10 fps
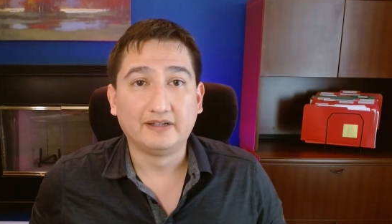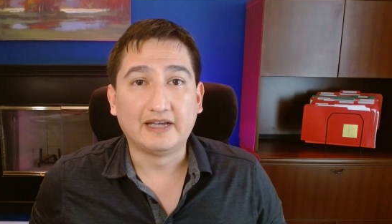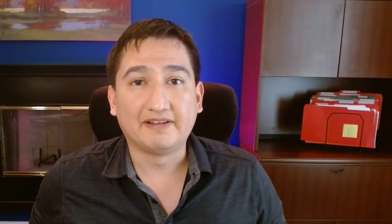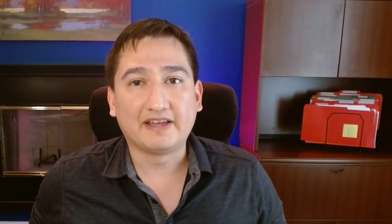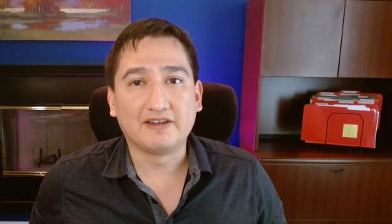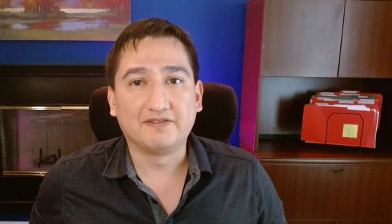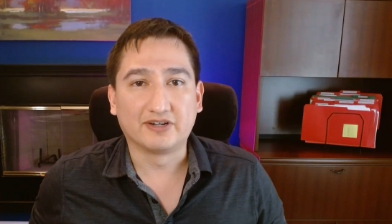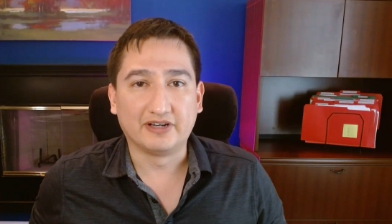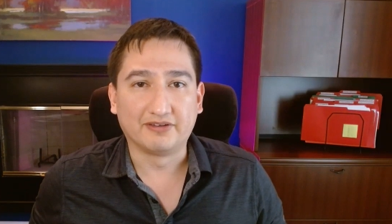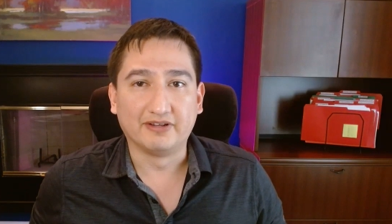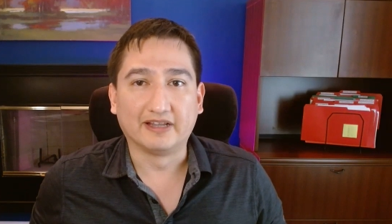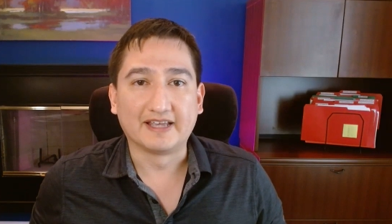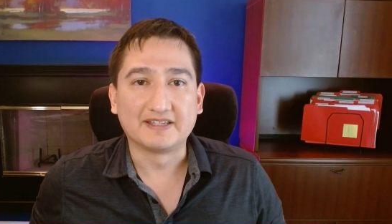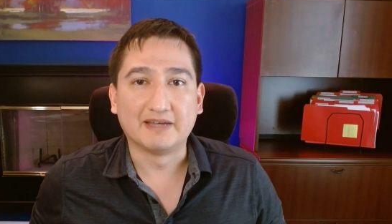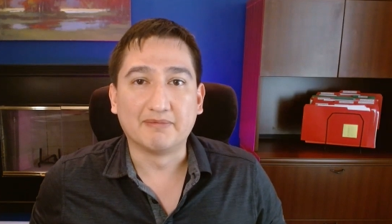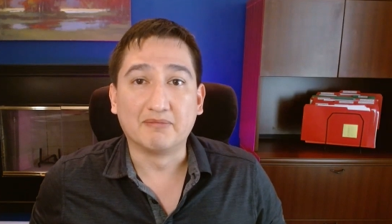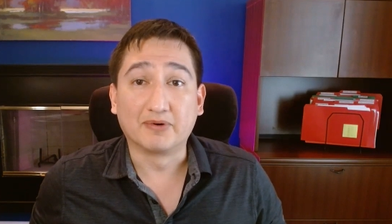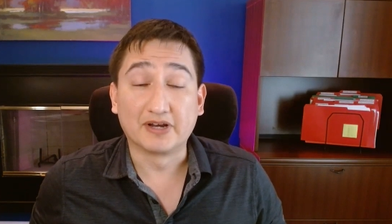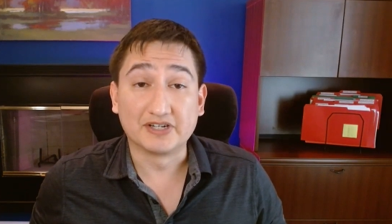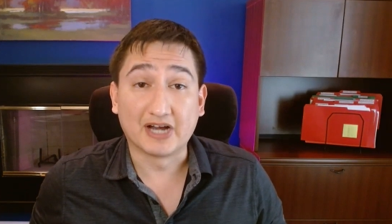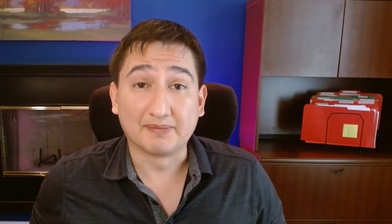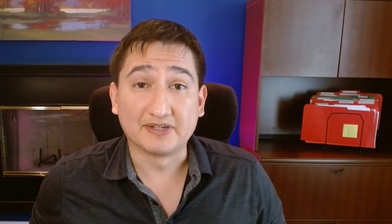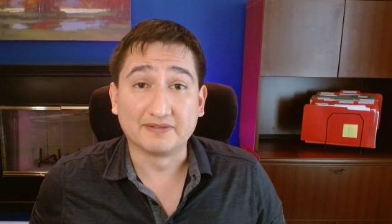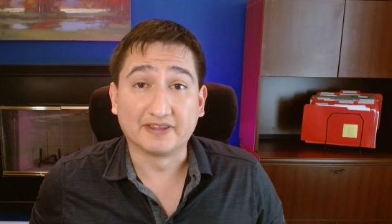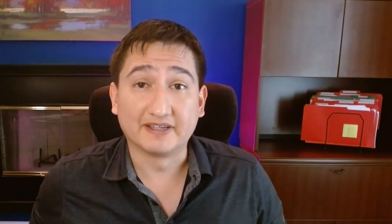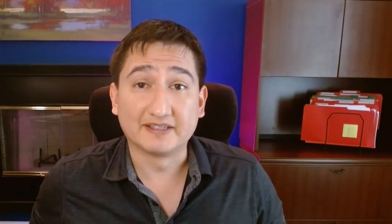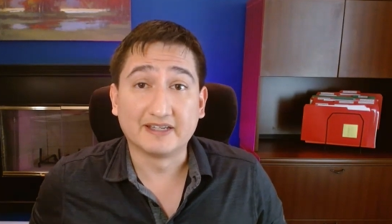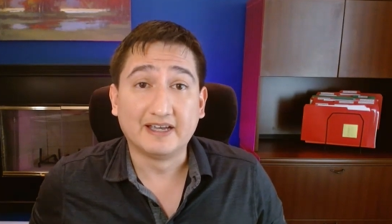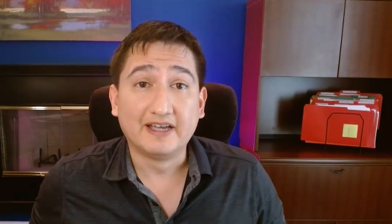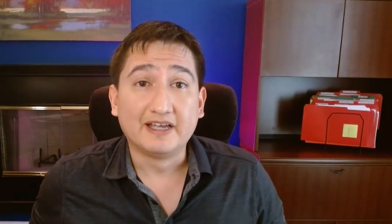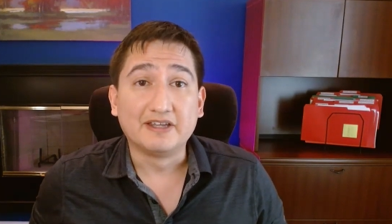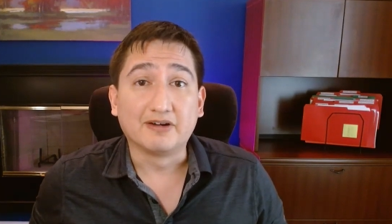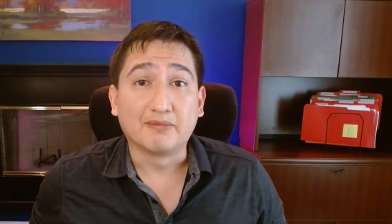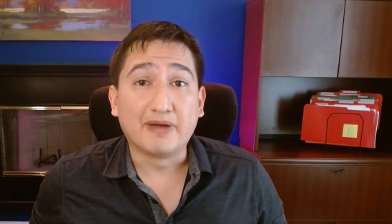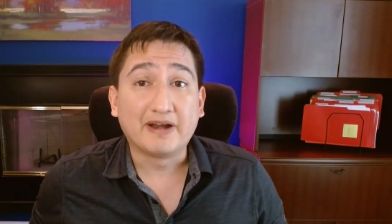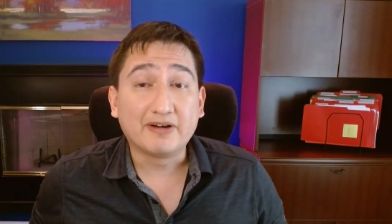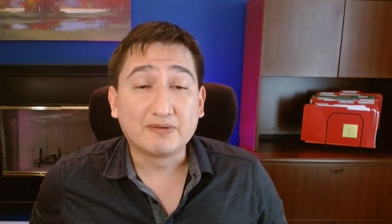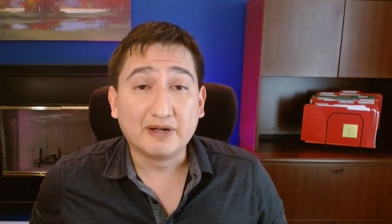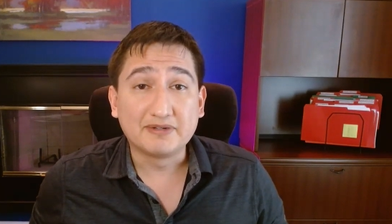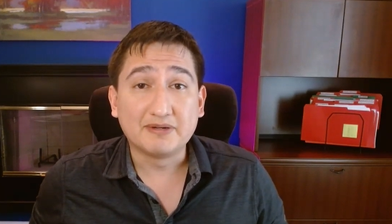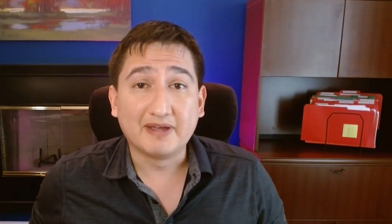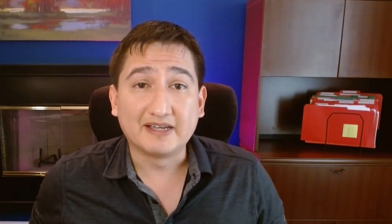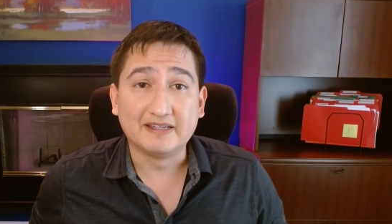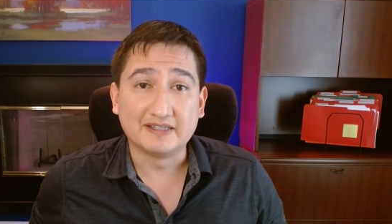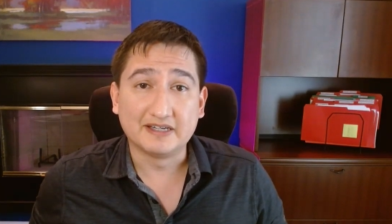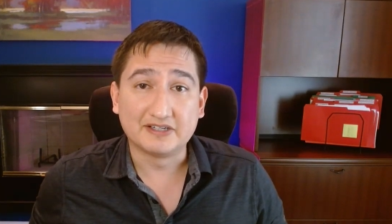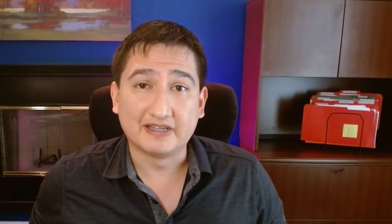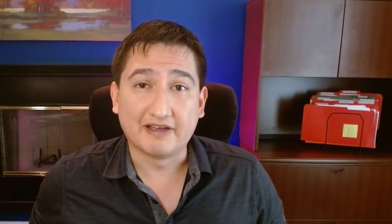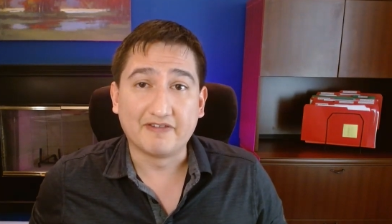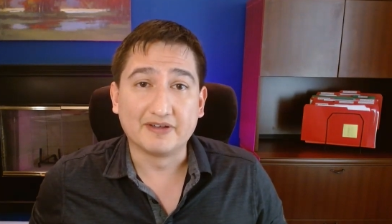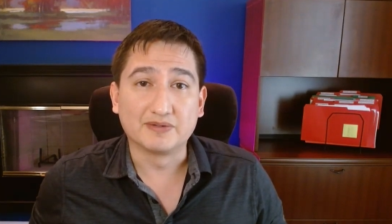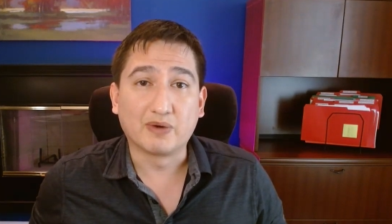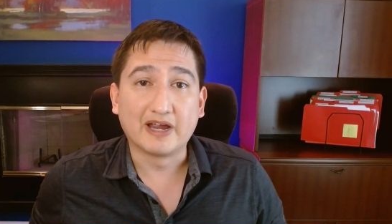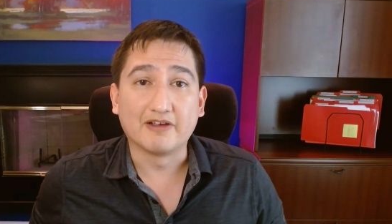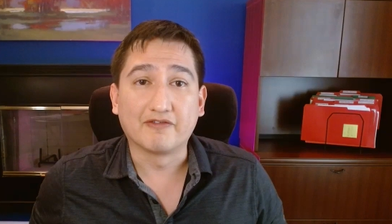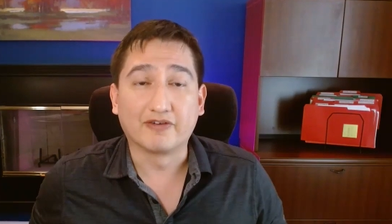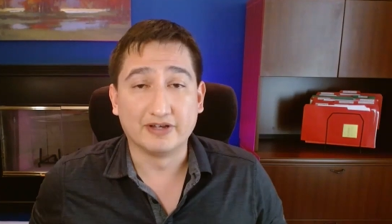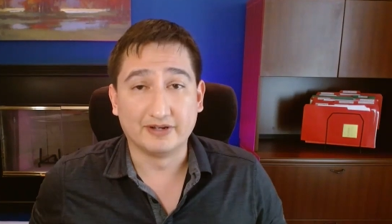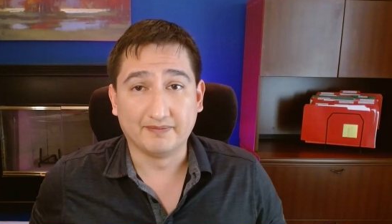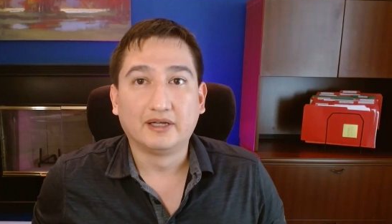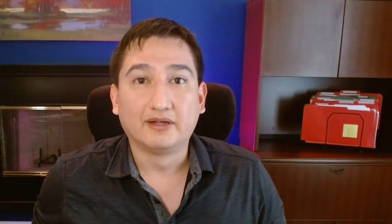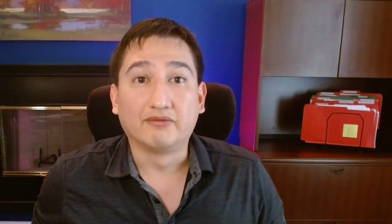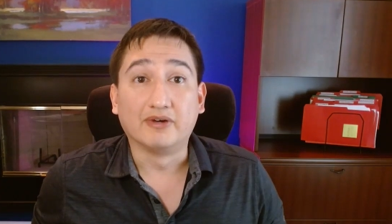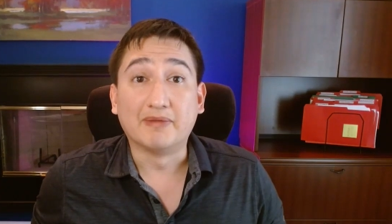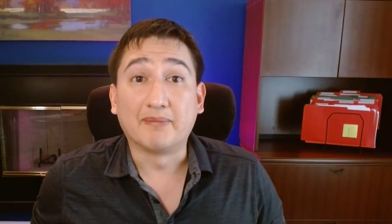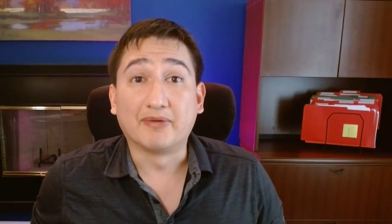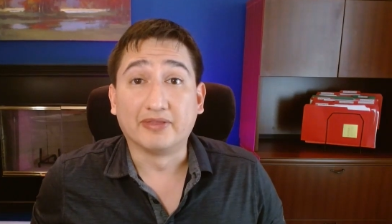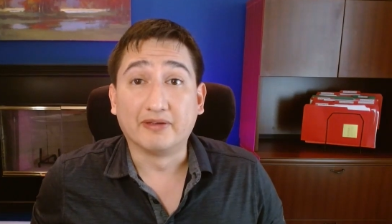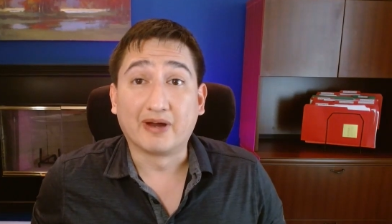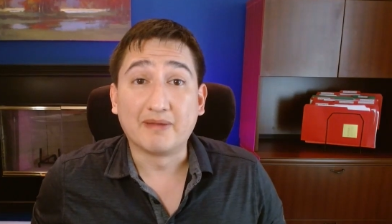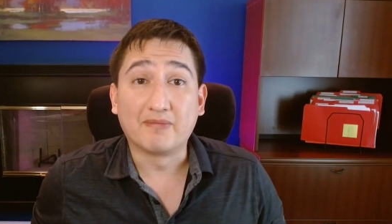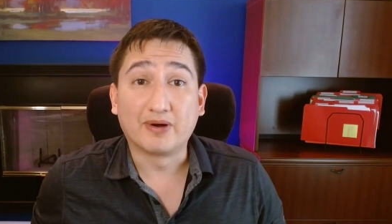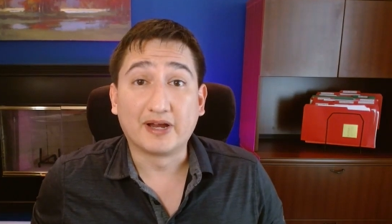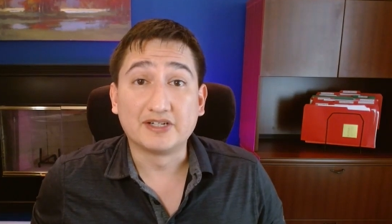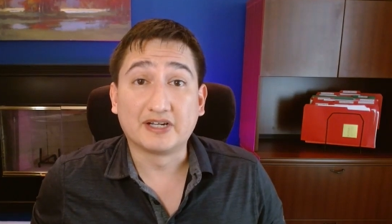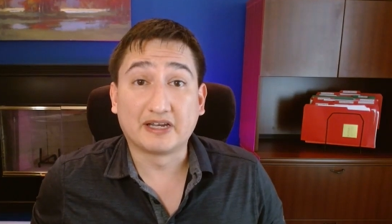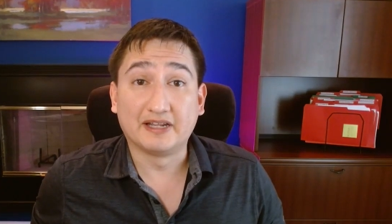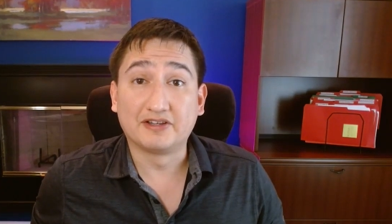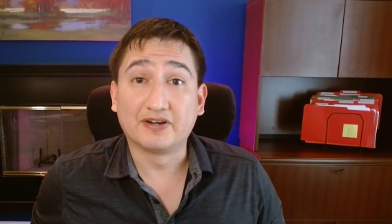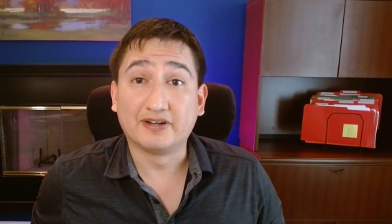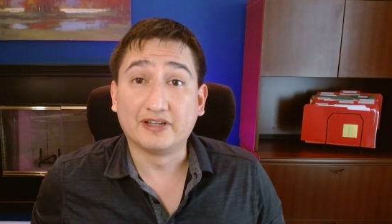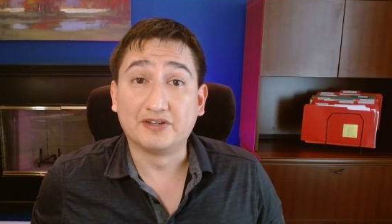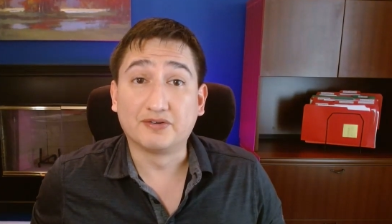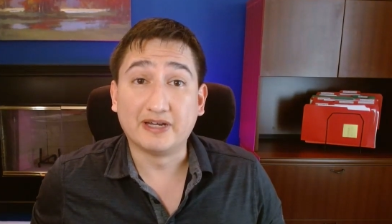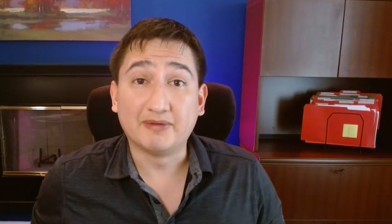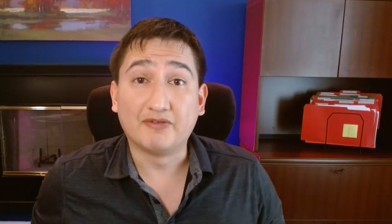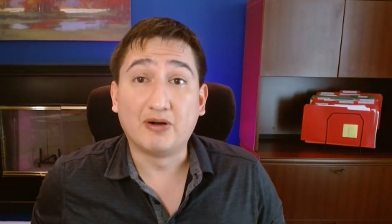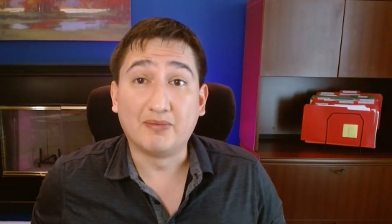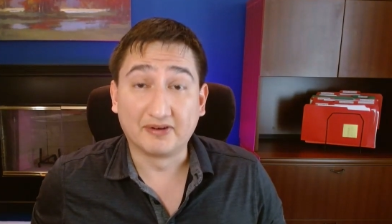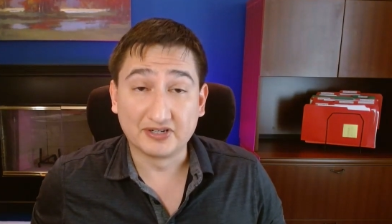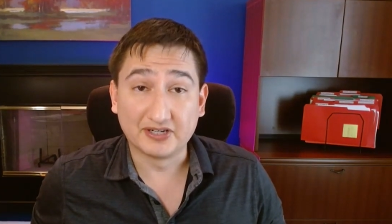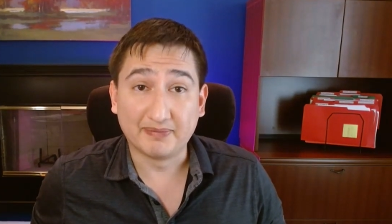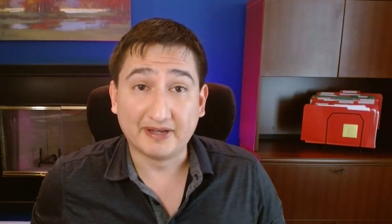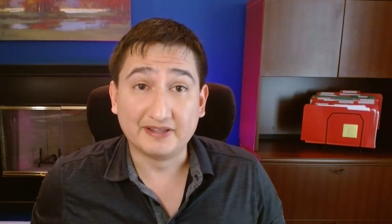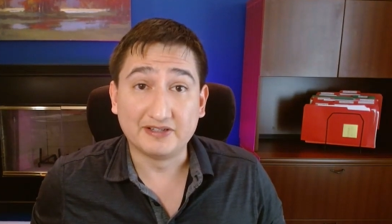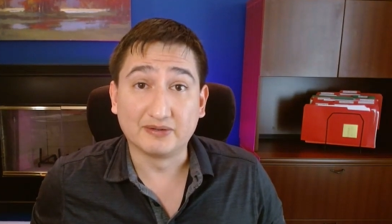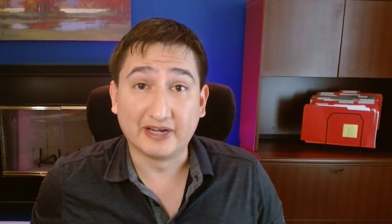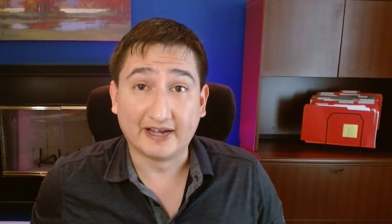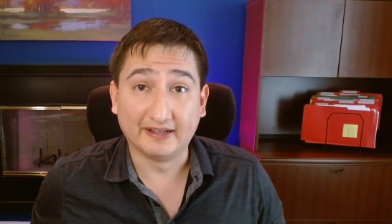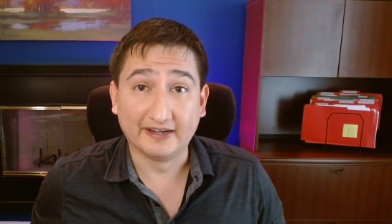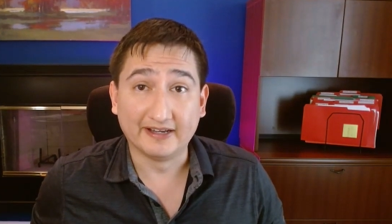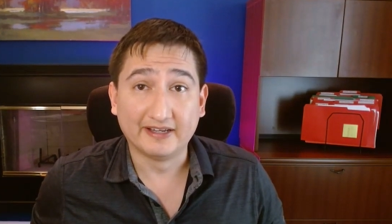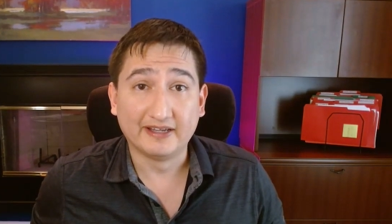Now that you've journeyed through the landscape of mortgage options with us, you're better equipped to make a decision that feels right for you. Remember, the right mortgage can turn the dream of home ownership into reality.